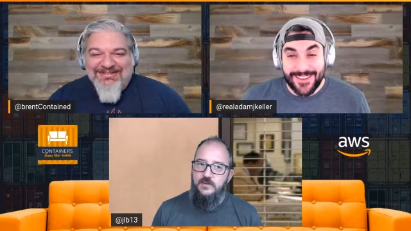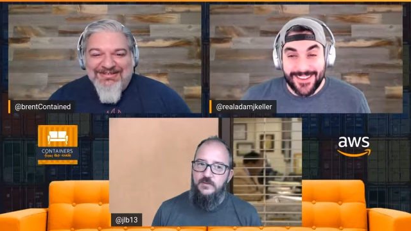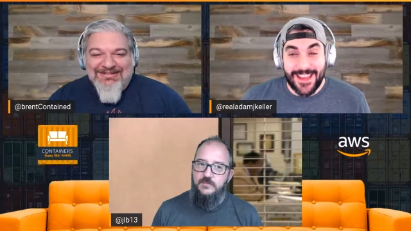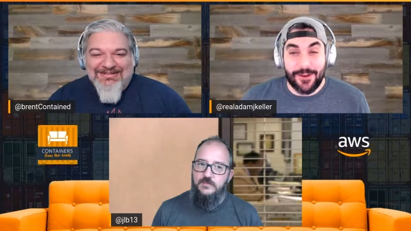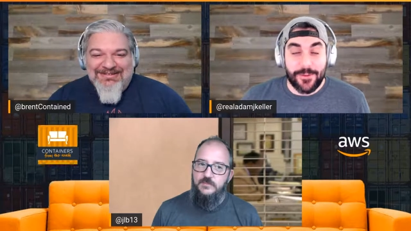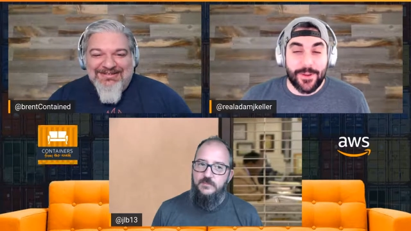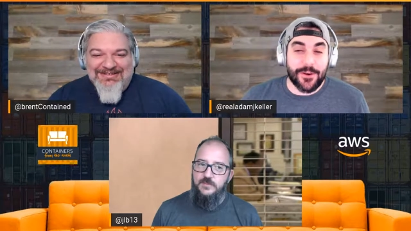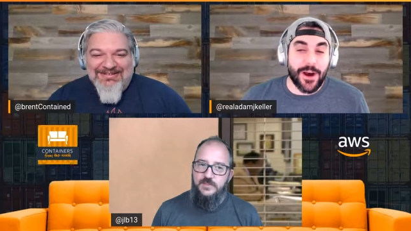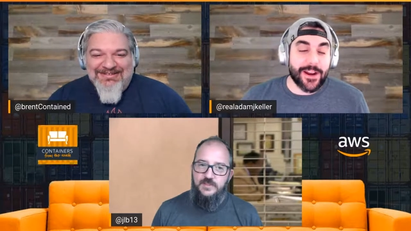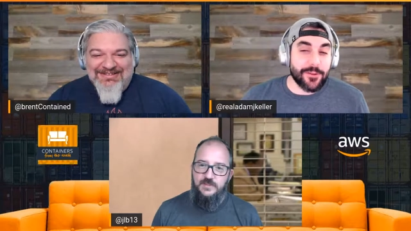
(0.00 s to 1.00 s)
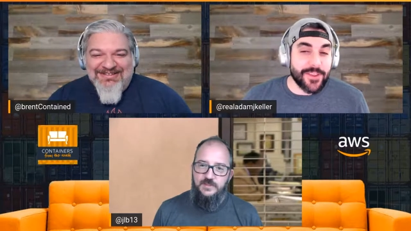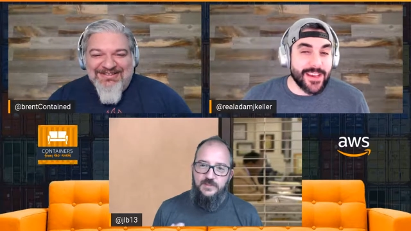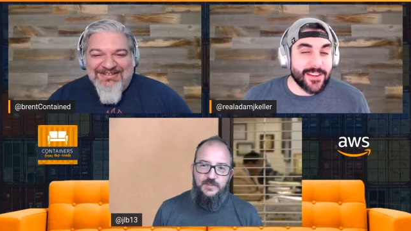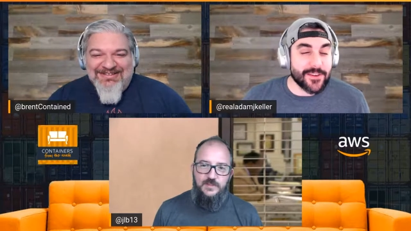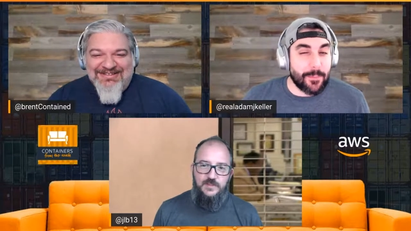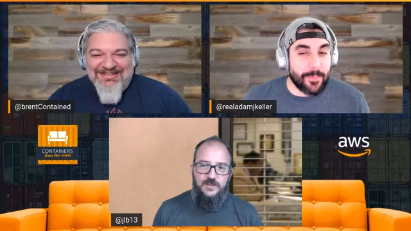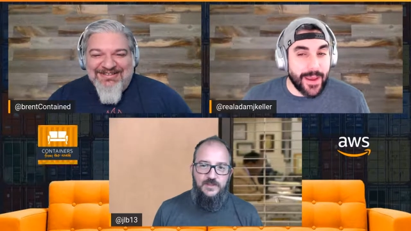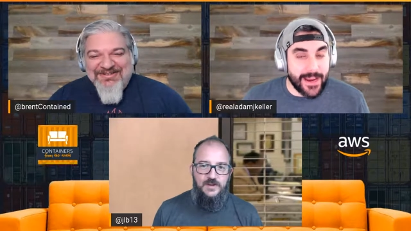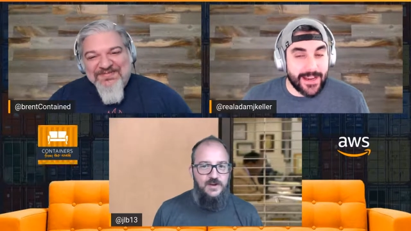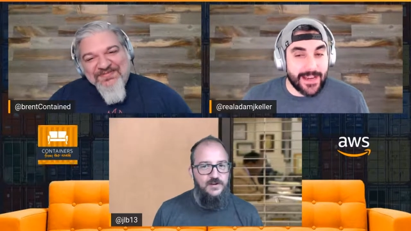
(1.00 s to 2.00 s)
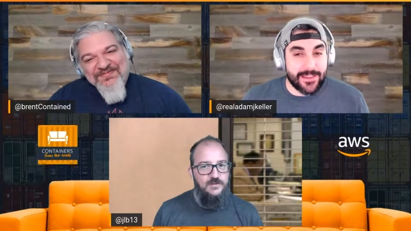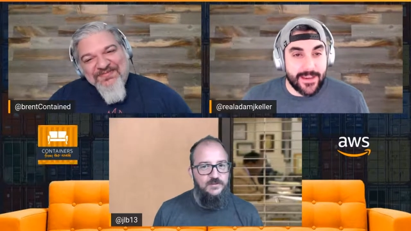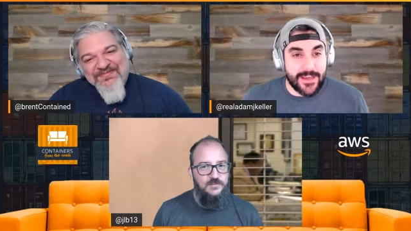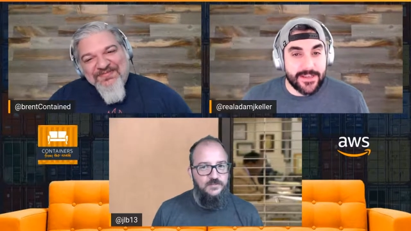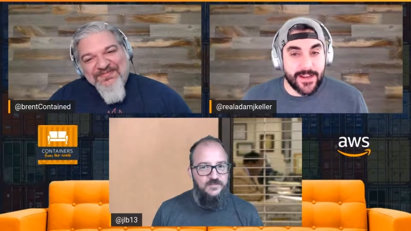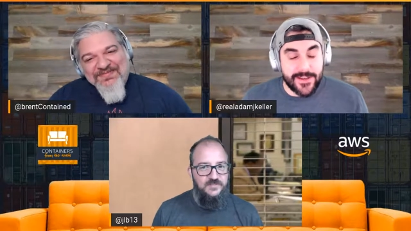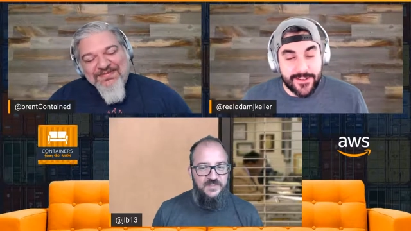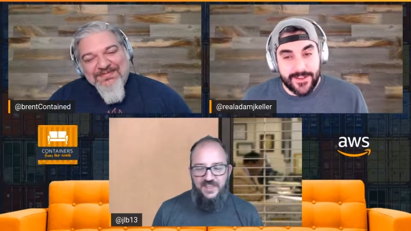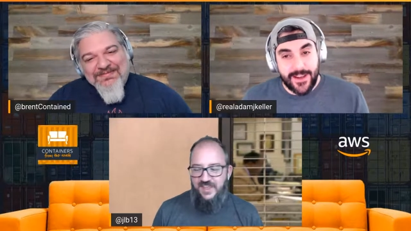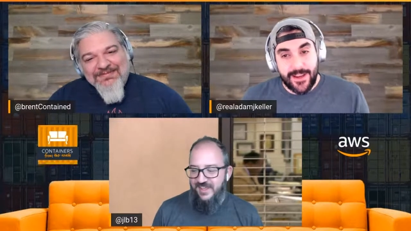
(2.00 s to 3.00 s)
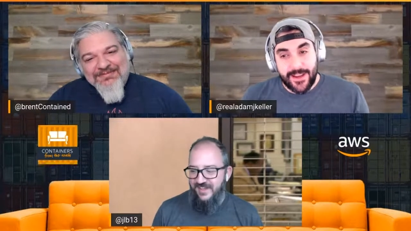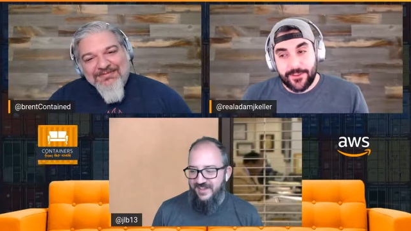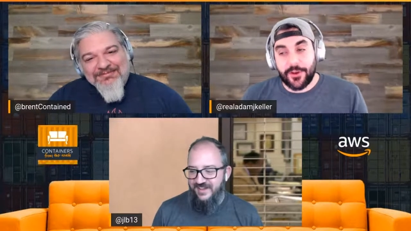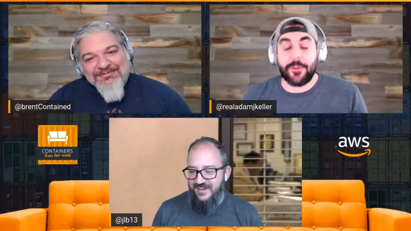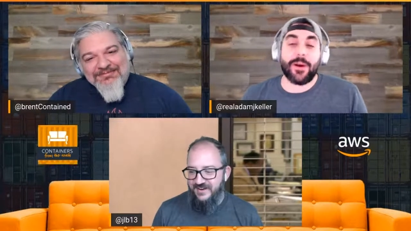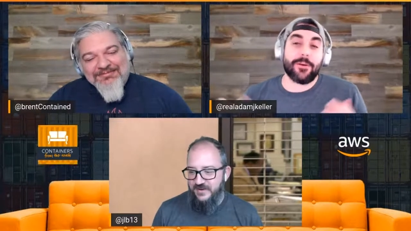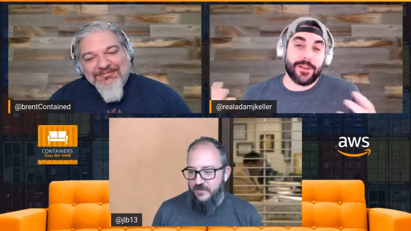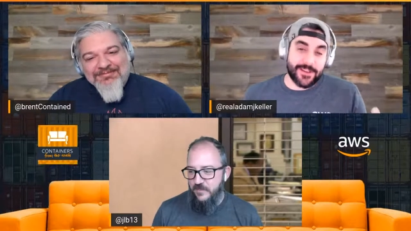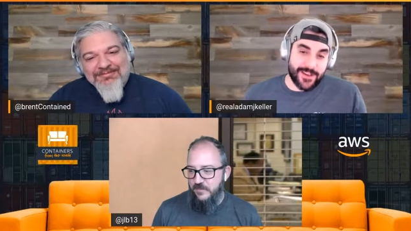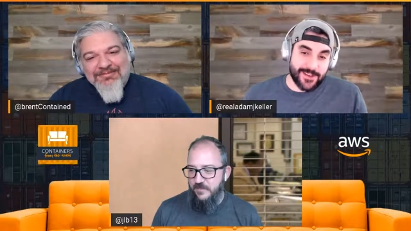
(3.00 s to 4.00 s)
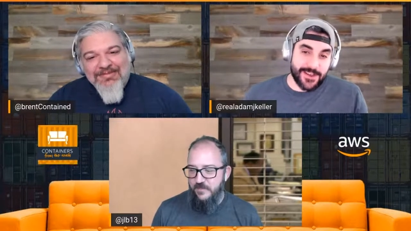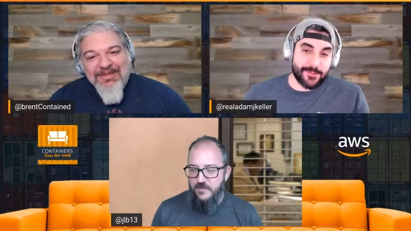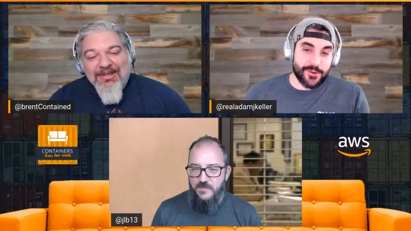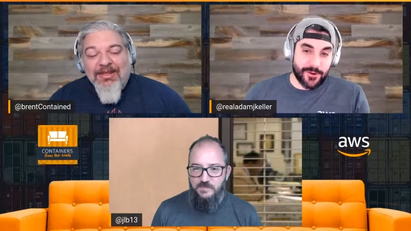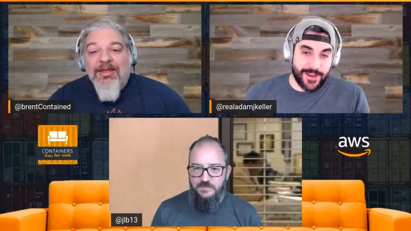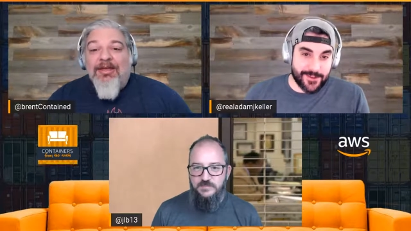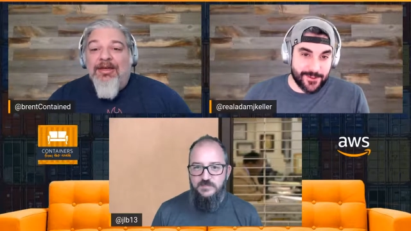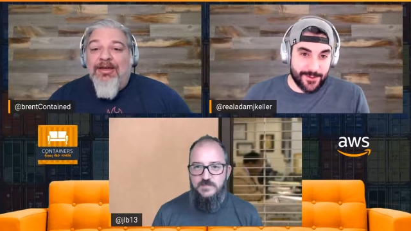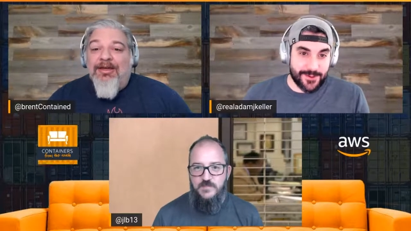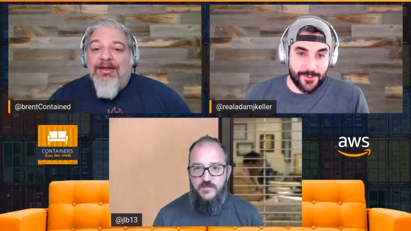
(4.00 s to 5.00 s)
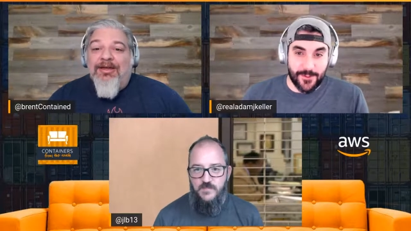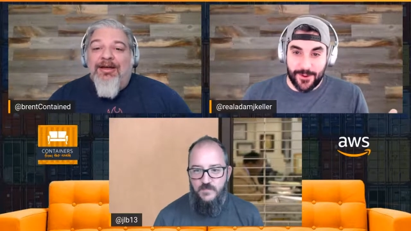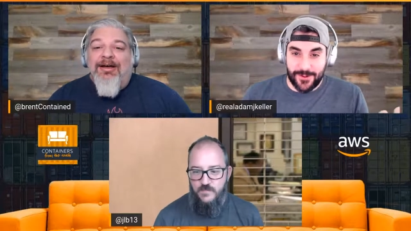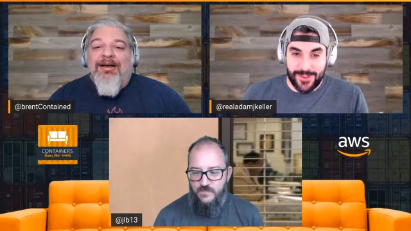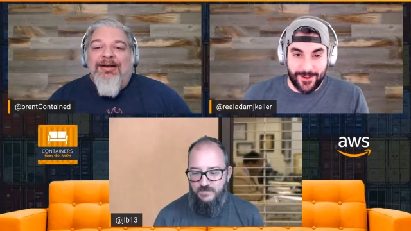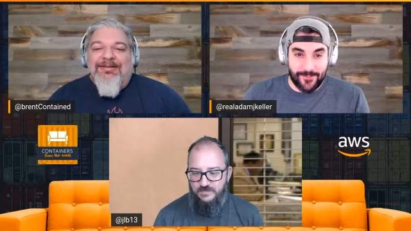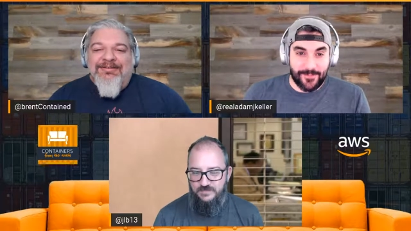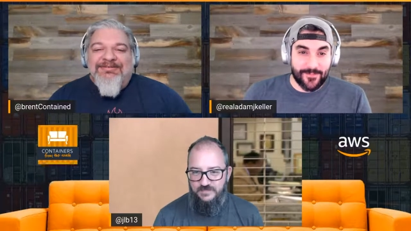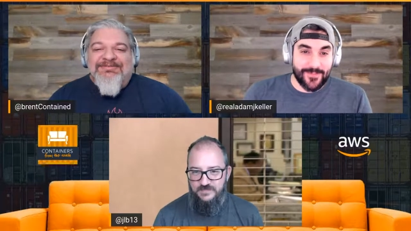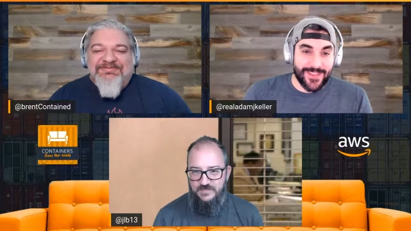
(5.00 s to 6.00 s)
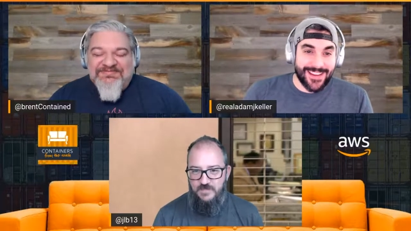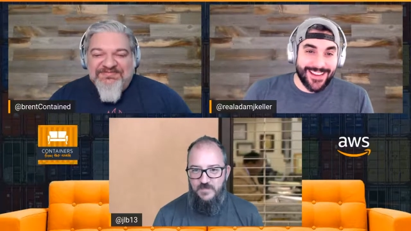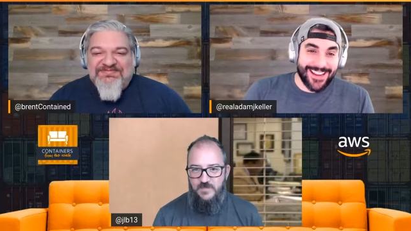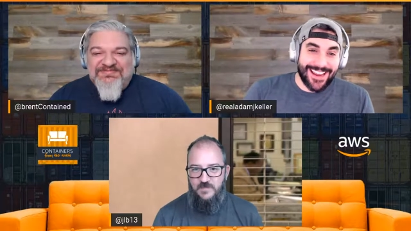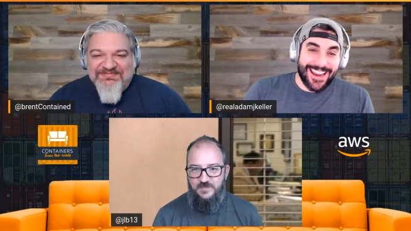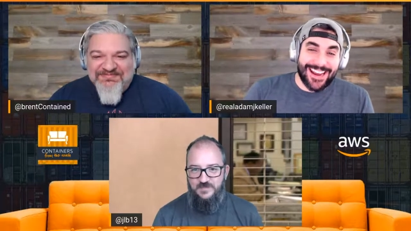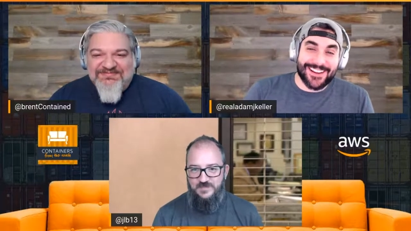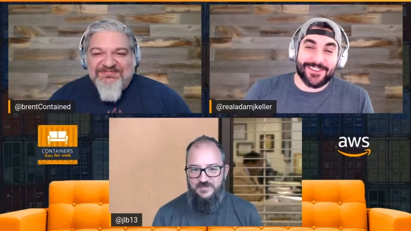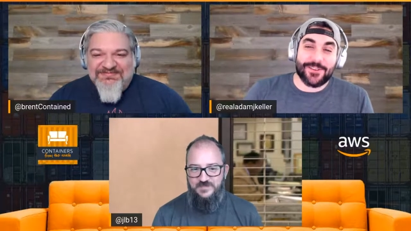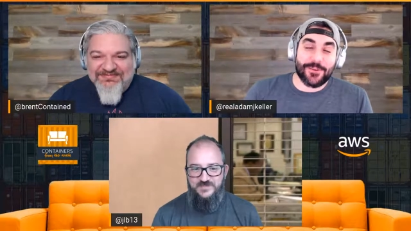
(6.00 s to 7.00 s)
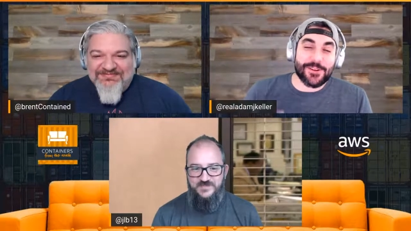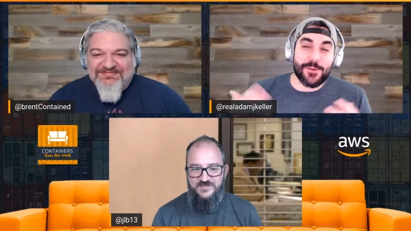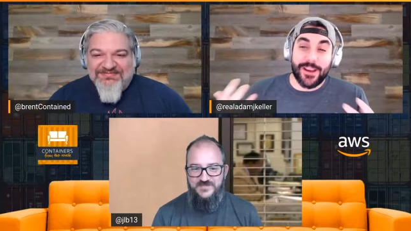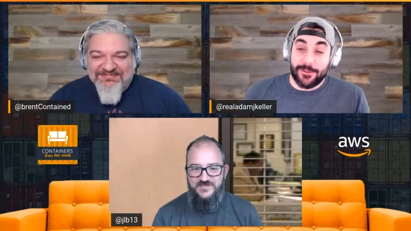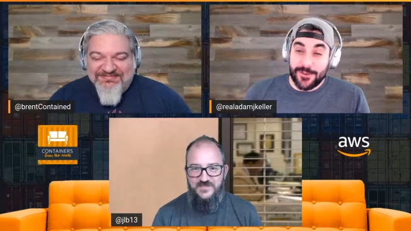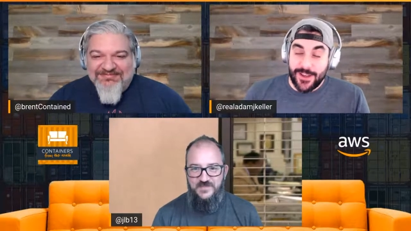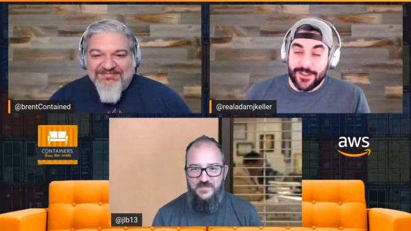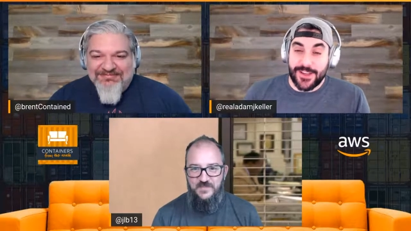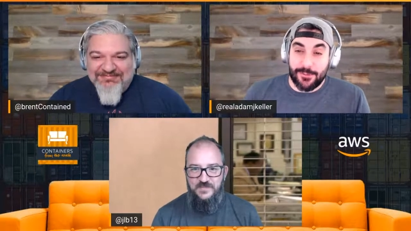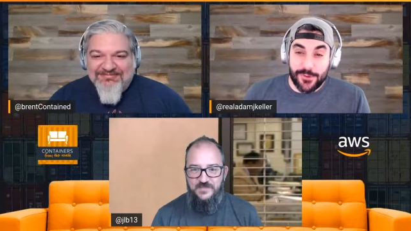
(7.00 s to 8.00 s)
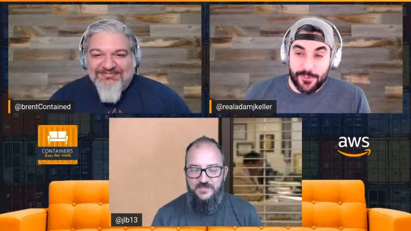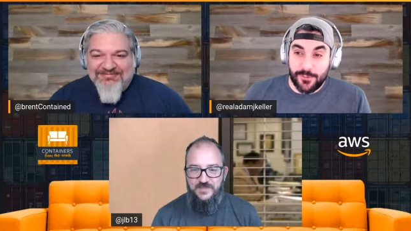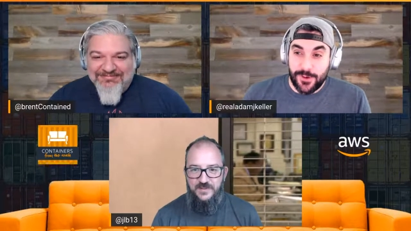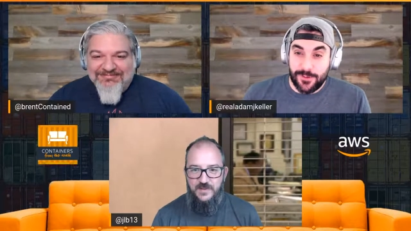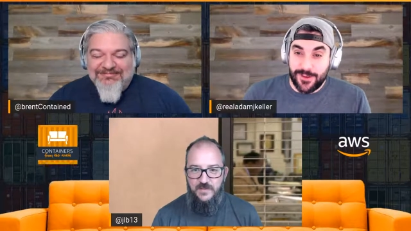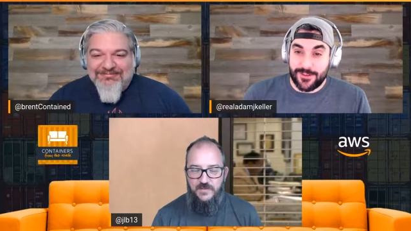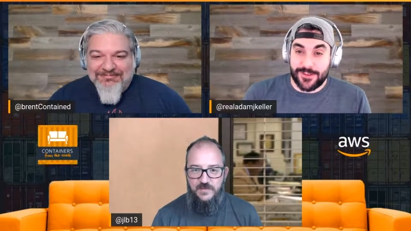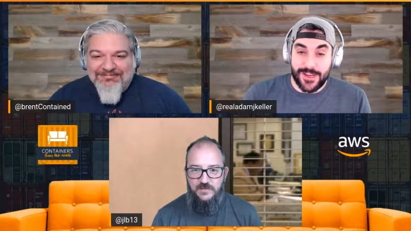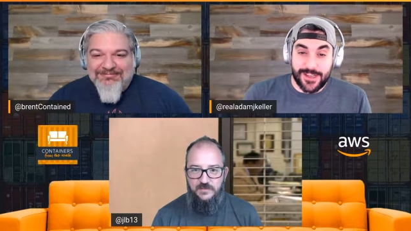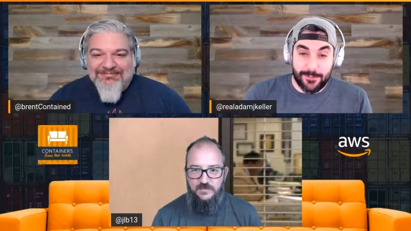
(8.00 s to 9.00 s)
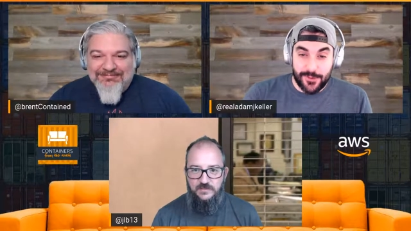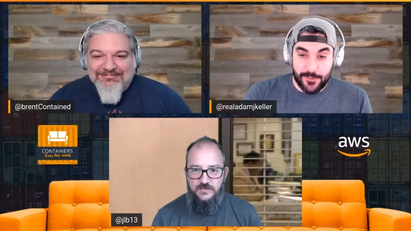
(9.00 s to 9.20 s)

Speaker 1: that would be cool. I don't think it's a band. I think he does. So, by the way, his name's Chris. We used to work with him. And the reason why he was his name was his nickname was